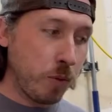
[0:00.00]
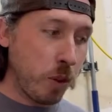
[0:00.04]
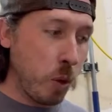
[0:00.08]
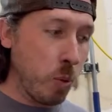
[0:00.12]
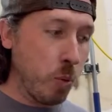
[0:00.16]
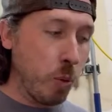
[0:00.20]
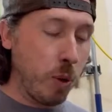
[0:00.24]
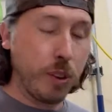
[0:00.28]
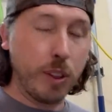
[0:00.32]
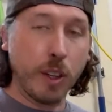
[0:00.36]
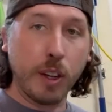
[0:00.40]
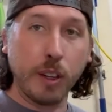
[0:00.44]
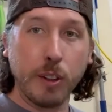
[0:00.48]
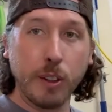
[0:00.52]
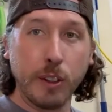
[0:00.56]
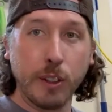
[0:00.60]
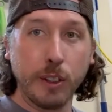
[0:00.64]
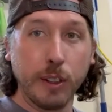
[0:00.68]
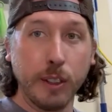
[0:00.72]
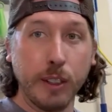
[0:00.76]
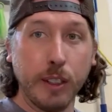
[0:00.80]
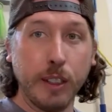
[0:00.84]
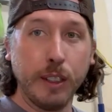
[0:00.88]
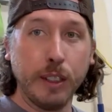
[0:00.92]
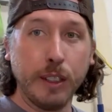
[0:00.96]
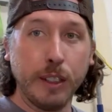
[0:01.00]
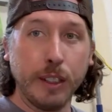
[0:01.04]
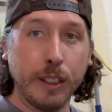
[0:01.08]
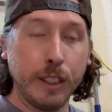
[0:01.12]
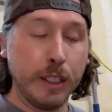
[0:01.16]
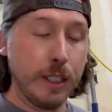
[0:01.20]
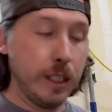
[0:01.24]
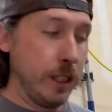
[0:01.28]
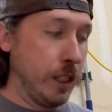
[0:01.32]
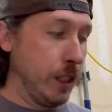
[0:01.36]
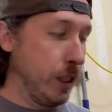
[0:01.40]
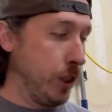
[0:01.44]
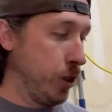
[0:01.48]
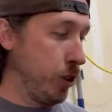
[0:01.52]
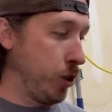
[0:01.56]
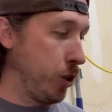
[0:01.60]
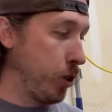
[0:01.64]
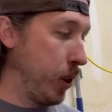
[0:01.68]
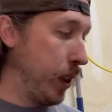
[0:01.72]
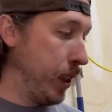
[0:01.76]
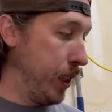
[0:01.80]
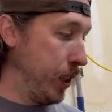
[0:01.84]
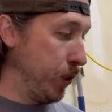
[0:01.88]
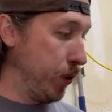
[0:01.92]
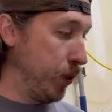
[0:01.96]
with other
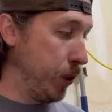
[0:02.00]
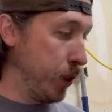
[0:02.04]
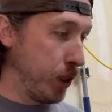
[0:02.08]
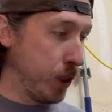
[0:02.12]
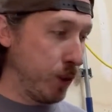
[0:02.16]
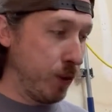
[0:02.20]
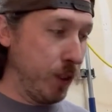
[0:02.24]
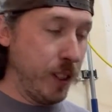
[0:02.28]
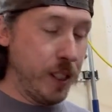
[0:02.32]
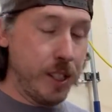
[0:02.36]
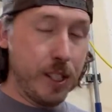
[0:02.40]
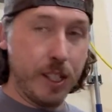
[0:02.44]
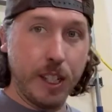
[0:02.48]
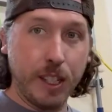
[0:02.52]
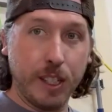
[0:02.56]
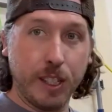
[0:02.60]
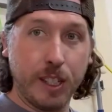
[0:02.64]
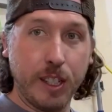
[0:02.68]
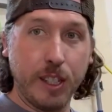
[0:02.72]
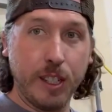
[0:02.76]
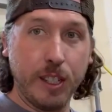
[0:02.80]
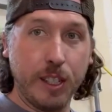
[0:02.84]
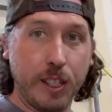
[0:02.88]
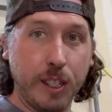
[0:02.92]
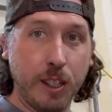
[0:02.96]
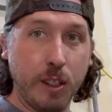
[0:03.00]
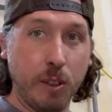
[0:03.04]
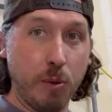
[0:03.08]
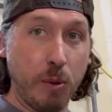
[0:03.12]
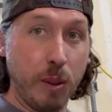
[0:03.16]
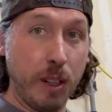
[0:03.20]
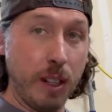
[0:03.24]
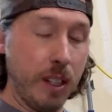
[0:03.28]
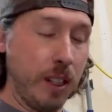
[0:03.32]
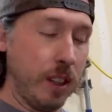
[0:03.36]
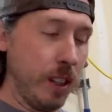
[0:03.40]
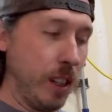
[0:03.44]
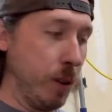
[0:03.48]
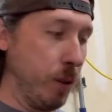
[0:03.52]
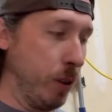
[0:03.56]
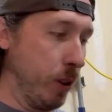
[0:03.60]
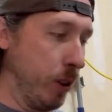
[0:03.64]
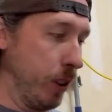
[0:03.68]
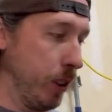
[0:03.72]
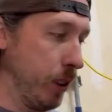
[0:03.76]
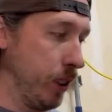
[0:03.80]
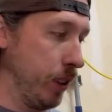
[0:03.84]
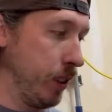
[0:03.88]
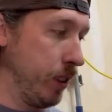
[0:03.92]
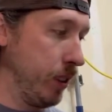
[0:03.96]
transverse V6s and the way that they
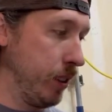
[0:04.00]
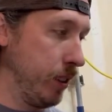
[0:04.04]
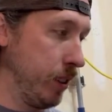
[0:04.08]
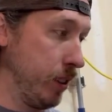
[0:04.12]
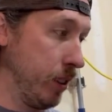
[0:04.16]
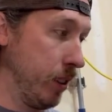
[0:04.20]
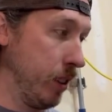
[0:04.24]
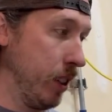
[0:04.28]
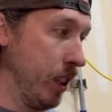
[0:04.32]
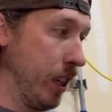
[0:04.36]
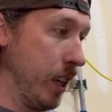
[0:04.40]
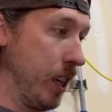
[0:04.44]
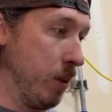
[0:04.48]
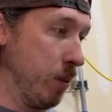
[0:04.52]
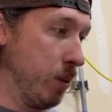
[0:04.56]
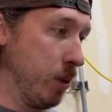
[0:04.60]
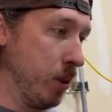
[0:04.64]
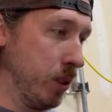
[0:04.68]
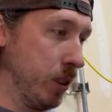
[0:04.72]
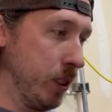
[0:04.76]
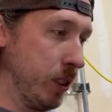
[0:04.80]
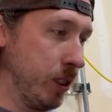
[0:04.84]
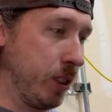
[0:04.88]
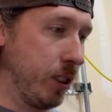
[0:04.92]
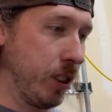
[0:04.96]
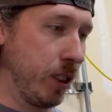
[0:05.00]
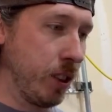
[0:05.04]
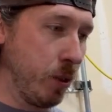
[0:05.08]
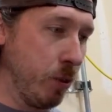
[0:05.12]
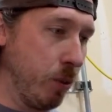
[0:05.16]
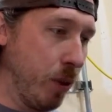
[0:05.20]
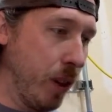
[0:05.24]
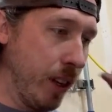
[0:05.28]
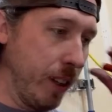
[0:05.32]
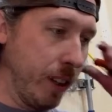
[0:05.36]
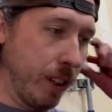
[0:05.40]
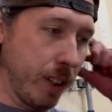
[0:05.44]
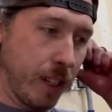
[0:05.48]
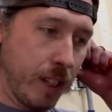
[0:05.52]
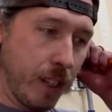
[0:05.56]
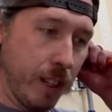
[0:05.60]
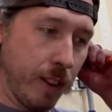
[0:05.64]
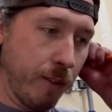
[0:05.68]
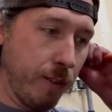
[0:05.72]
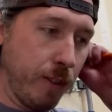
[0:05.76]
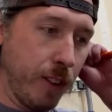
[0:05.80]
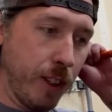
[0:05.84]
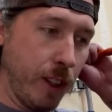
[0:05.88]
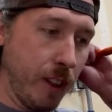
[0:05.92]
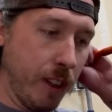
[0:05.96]
were labeled. It took a while to kind
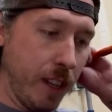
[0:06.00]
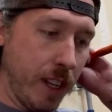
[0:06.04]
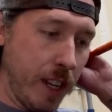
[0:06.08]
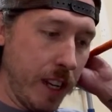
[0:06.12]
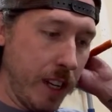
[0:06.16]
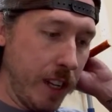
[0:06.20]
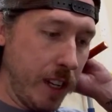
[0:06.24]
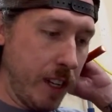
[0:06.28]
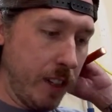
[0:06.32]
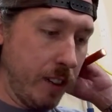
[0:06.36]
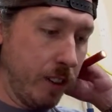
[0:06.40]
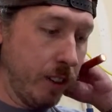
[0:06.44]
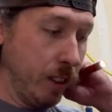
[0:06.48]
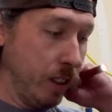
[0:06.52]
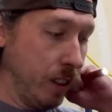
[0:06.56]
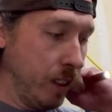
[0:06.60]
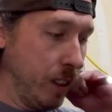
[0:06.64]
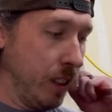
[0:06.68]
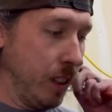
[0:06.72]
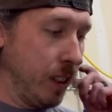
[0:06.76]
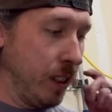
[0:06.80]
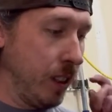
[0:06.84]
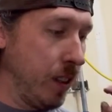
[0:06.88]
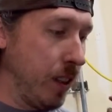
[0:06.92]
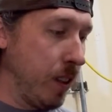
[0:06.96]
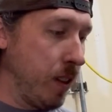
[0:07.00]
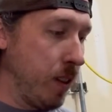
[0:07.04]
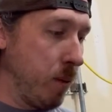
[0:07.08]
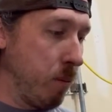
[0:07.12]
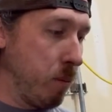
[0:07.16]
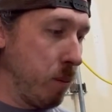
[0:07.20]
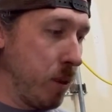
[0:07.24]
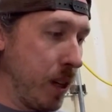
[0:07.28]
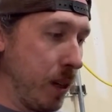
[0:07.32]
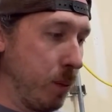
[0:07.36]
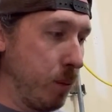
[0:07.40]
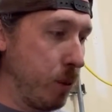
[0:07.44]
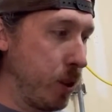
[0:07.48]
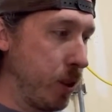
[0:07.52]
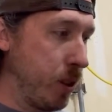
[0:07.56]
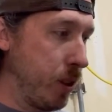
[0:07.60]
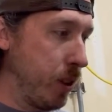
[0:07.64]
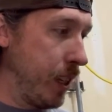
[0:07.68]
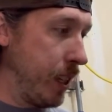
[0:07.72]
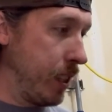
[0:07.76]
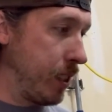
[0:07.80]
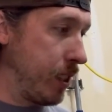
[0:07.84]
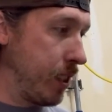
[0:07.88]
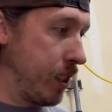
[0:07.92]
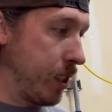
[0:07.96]
of figure that out. But I'm sure
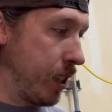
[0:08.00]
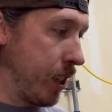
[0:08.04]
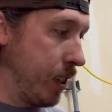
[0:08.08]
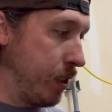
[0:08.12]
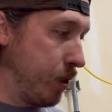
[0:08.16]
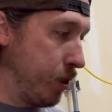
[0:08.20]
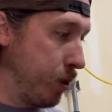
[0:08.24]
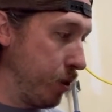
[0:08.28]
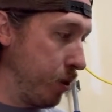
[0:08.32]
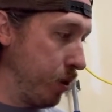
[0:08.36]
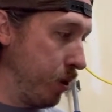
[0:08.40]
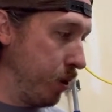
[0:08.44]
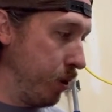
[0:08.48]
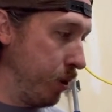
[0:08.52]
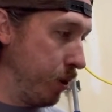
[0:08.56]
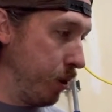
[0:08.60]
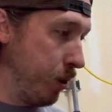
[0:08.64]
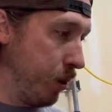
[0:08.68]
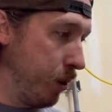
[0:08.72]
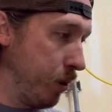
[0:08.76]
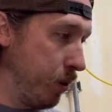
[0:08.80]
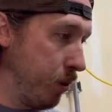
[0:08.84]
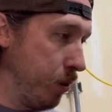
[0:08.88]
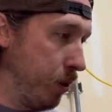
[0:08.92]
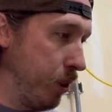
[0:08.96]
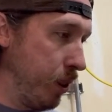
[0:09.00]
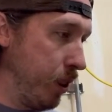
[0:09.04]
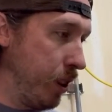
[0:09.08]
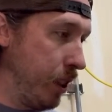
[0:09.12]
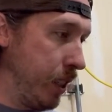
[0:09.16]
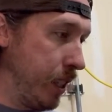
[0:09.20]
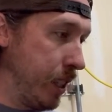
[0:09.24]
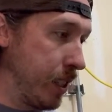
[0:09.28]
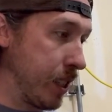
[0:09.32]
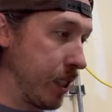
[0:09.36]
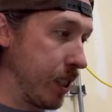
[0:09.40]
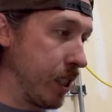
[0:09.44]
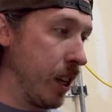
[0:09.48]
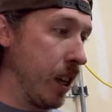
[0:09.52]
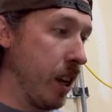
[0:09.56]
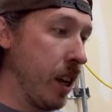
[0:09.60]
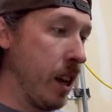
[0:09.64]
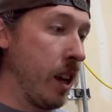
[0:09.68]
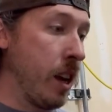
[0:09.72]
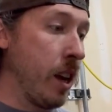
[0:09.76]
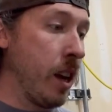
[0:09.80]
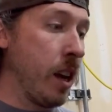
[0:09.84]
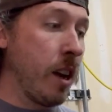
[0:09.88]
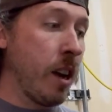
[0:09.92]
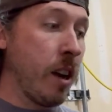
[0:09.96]
that stands true with this.
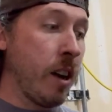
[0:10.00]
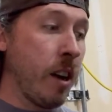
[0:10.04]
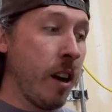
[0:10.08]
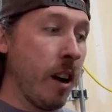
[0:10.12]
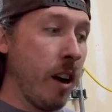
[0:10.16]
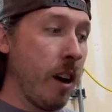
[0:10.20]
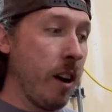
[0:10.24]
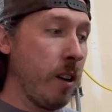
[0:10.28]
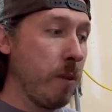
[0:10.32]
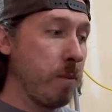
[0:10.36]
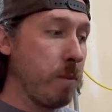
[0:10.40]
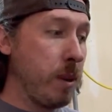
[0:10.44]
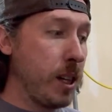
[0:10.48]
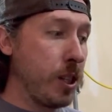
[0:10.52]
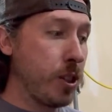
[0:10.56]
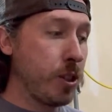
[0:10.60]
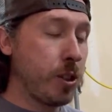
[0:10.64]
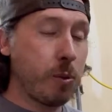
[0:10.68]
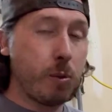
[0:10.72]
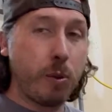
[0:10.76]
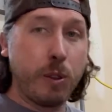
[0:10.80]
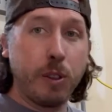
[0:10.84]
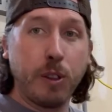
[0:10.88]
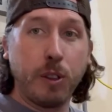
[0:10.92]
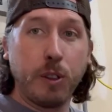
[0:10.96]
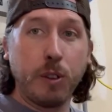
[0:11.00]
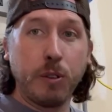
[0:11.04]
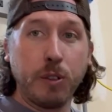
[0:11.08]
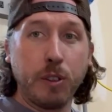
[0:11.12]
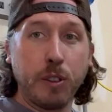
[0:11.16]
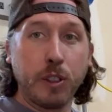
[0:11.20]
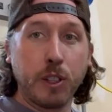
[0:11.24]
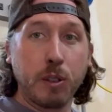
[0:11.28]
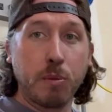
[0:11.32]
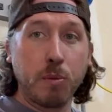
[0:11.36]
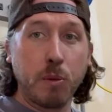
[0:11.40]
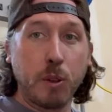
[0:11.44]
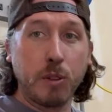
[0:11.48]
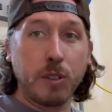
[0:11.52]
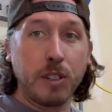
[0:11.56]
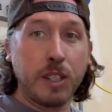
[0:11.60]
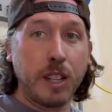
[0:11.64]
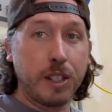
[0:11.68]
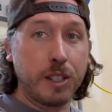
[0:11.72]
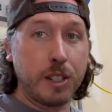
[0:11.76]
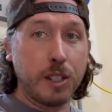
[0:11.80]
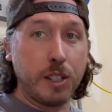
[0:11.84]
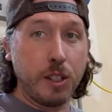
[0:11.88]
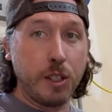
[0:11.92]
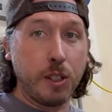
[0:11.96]
Um, make sure when you're doing your smoke
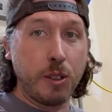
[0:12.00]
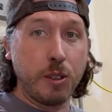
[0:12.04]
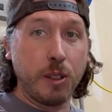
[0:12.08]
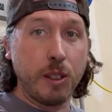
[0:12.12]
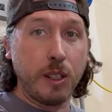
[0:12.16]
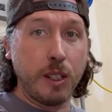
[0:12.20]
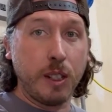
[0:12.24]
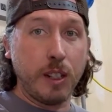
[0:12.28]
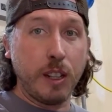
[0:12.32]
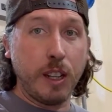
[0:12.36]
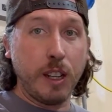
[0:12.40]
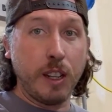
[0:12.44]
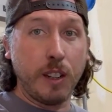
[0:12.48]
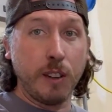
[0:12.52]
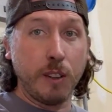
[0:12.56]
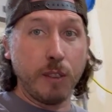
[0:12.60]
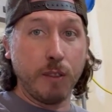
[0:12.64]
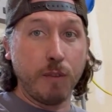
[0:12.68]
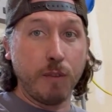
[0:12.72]
test to do it in a